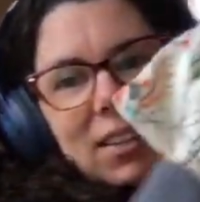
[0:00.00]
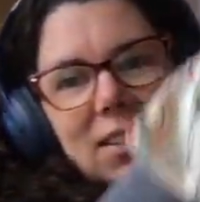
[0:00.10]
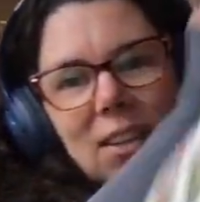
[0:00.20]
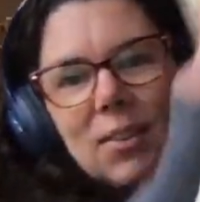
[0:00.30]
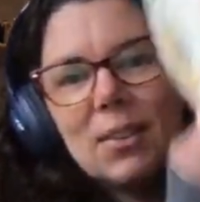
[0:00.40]

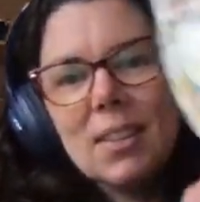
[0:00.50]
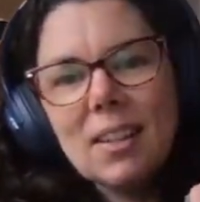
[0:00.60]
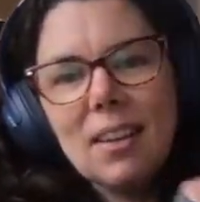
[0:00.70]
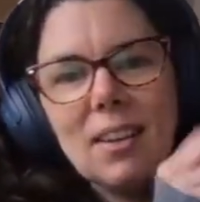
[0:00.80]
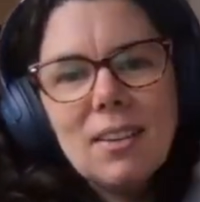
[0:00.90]
So it's
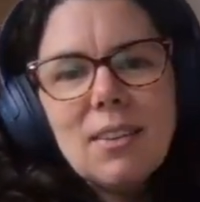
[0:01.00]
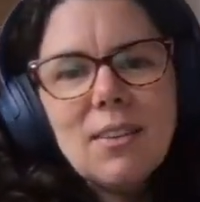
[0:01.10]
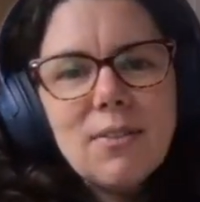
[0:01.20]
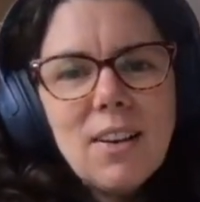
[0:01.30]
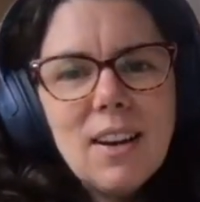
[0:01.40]
uh,
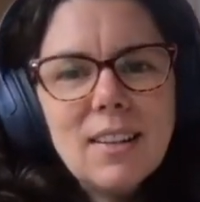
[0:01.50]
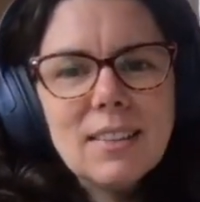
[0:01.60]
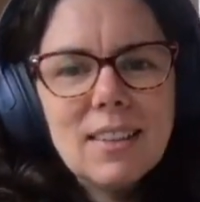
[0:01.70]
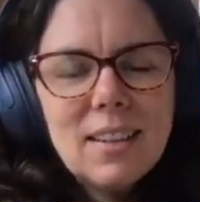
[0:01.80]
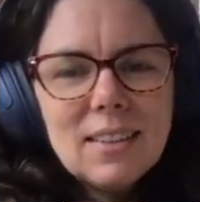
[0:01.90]

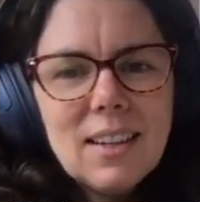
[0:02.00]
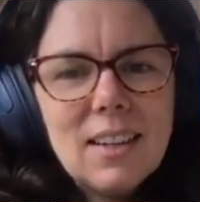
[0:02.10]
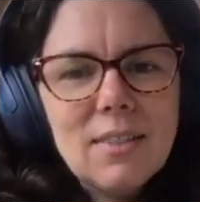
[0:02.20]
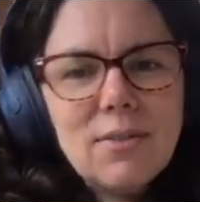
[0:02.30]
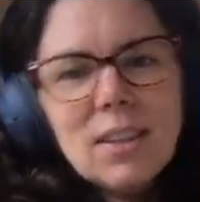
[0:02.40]
fun,
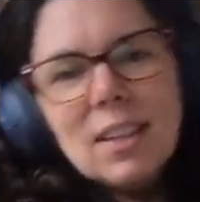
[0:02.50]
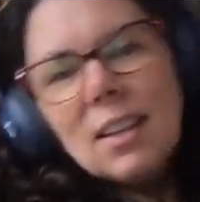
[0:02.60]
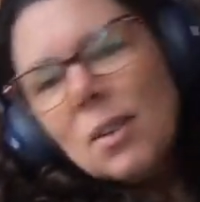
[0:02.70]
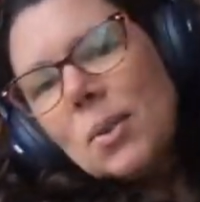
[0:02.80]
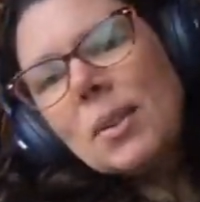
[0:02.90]
kind of fun in
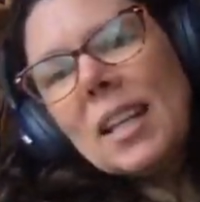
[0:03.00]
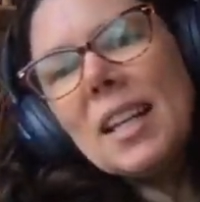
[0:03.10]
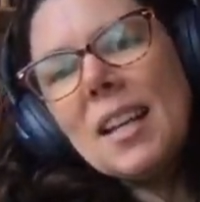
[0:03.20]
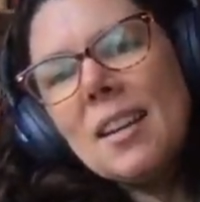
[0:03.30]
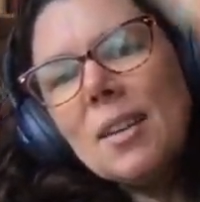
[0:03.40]
an old
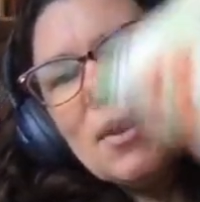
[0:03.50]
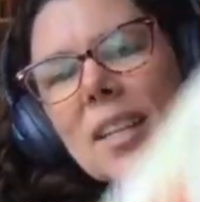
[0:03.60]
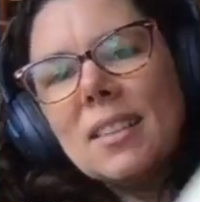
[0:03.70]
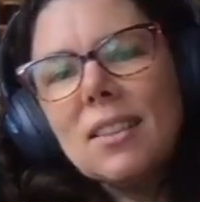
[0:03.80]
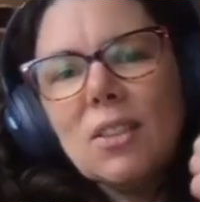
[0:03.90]
lady kind of way.
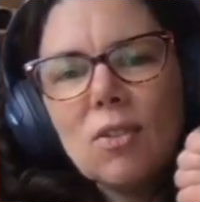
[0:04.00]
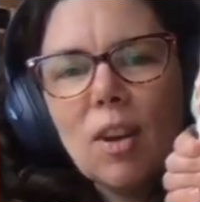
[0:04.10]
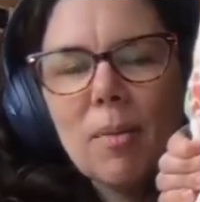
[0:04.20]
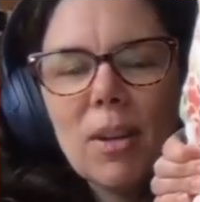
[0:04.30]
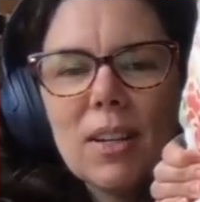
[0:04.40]
It's got
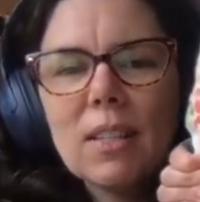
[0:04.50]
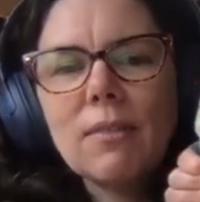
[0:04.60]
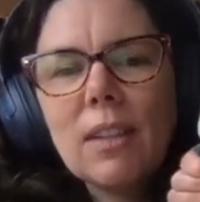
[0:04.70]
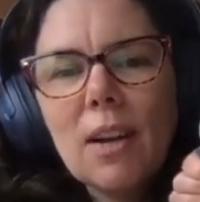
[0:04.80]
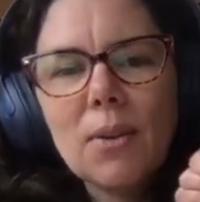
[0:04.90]
strawberries
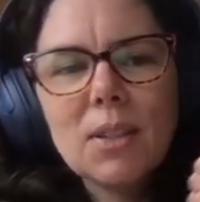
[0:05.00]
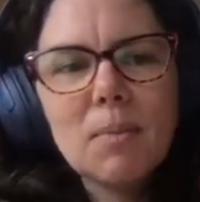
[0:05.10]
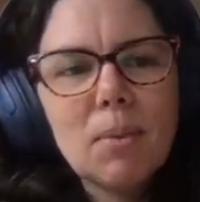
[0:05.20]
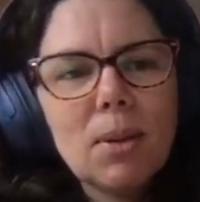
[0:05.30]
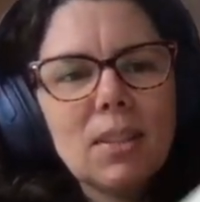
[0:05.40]
and flowers
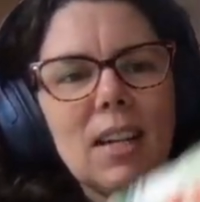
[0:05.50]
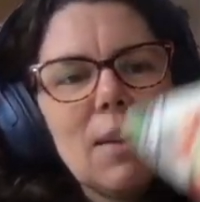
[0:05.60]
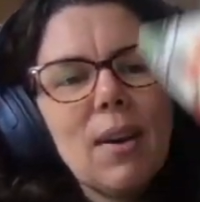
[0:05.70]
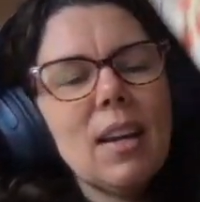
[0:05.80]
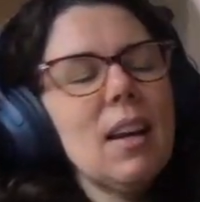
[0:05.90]
and birds. And
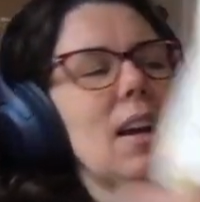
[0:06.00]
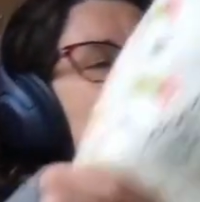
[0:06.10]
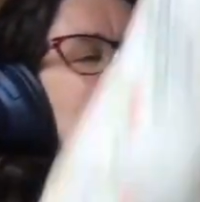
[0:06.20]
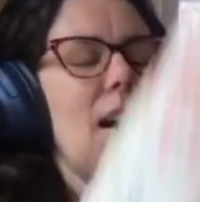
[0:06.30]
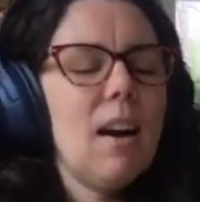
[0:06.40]
anyway,
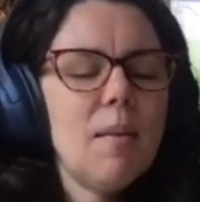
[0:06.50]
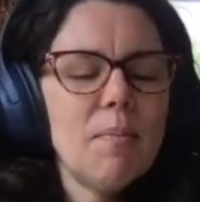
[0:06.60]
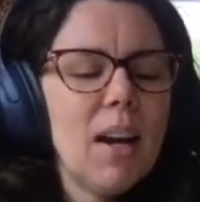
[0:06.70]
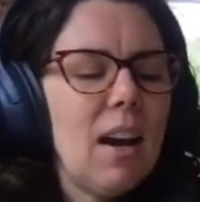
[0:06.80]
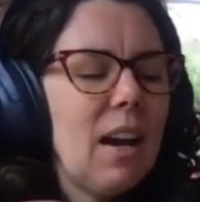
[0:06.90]

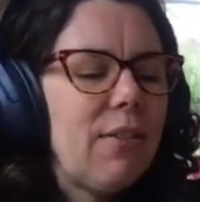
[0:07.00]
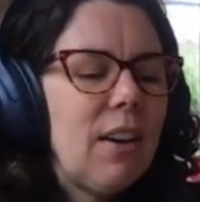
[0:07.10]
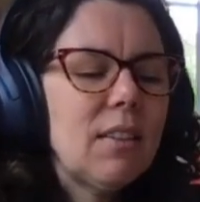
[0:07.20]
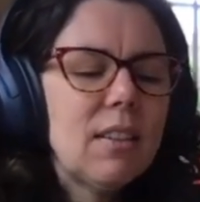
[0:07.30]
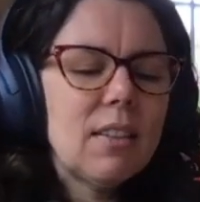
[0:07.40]
um, I
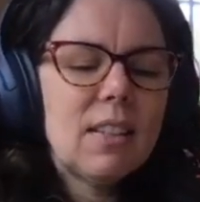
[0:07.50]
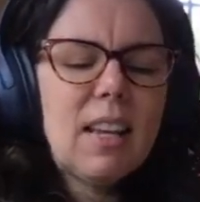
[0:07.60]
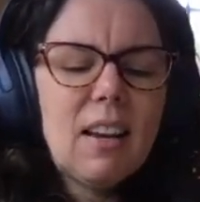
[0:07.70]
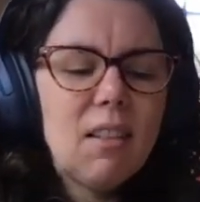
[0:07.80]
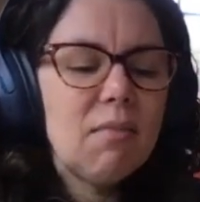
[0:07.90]
found it on
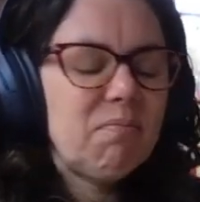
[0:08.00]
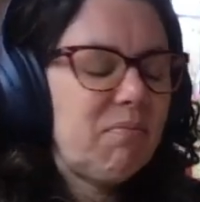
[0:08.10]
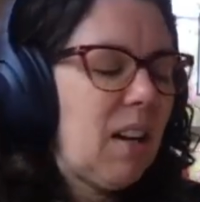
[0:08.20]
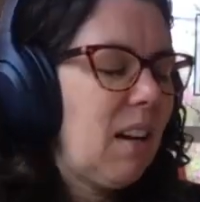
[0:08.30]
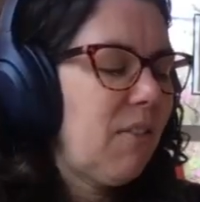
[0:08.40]
sale
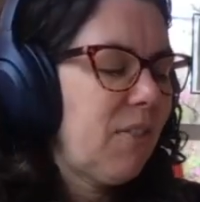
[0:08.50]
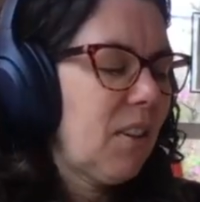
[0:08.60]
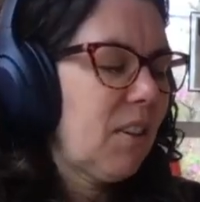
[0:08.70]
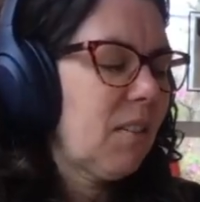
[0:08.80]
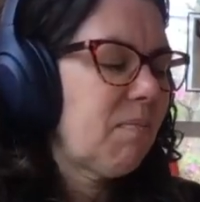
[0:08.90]
uh,
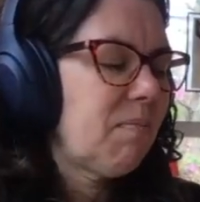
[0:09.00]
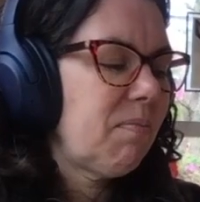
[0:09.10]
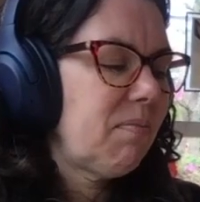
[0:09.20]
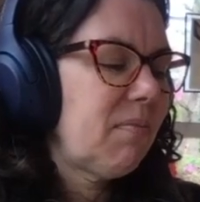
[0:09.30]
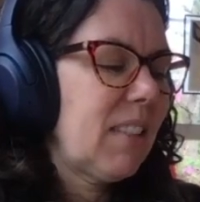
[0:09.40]
for
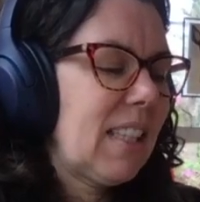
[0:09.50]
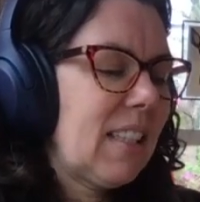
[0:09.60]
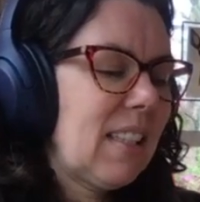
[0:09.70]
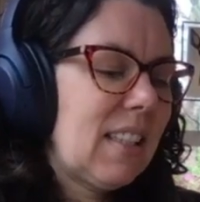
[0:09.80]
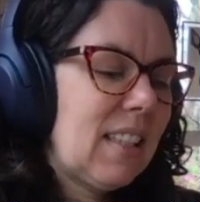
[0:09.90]

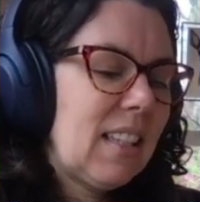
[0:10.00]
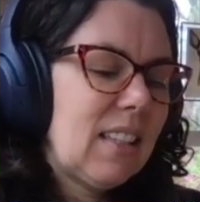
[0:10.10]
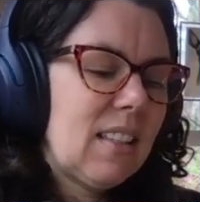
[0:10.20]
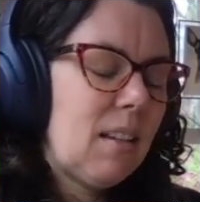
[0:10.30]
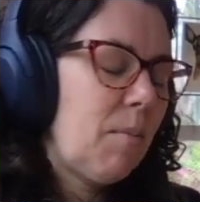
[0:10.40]

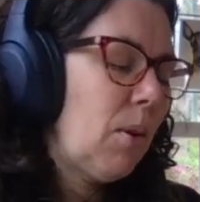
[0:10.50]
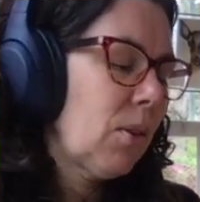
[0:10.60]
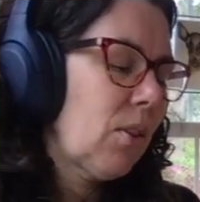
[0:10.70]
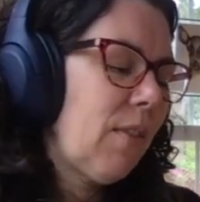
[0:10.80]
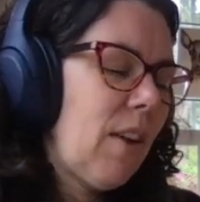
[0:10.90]
it's an
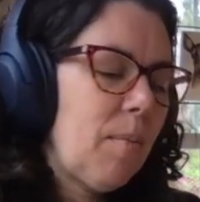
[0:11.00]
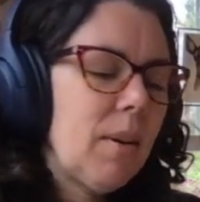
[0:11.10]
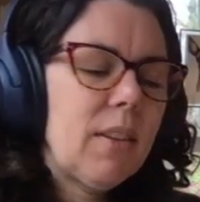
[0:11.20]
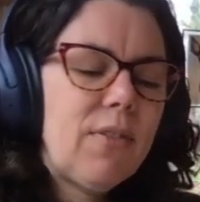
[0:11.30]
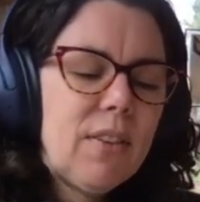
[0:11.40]
upholstery
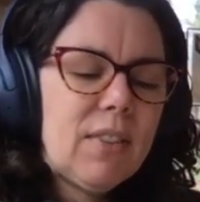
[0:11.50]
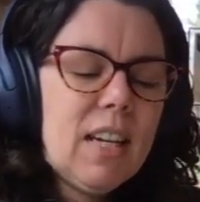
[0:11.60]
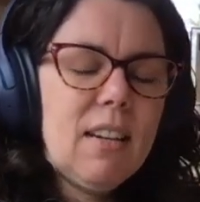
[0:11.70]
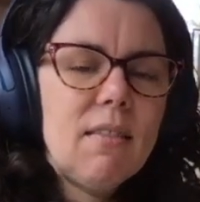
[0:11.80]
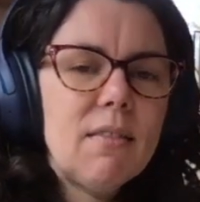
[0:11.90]
fabric,
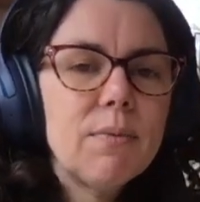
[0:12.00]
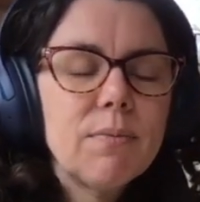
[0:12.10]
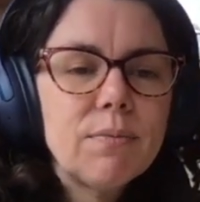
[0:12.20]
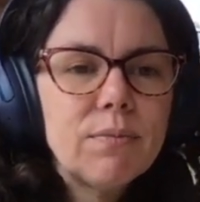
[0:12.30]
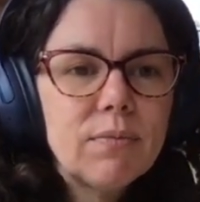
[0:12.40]
fifteen
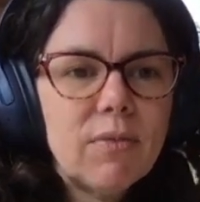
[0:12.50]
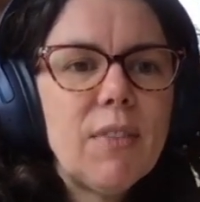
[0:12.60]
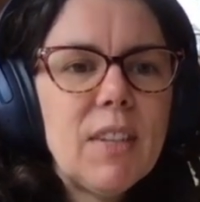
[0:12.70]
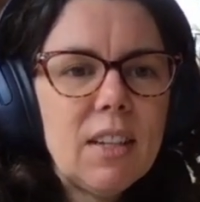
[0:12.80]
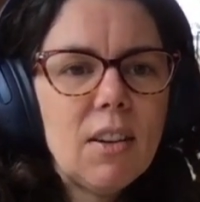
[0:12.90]

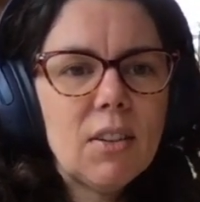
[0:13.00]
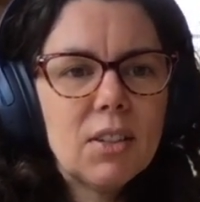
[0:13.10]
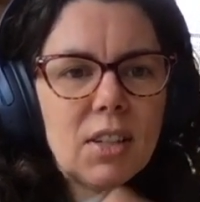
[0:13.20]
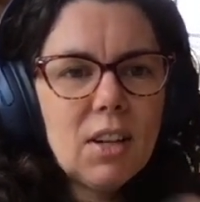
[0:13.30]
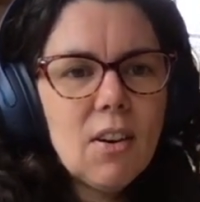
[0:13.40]

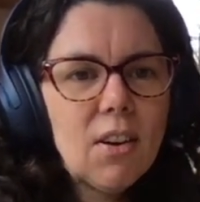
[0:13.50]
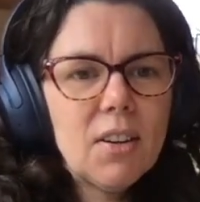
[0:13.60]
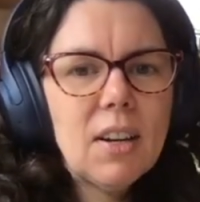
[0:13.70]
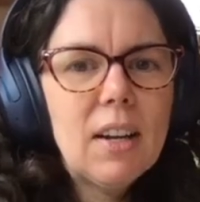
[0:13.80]
$15 a yard.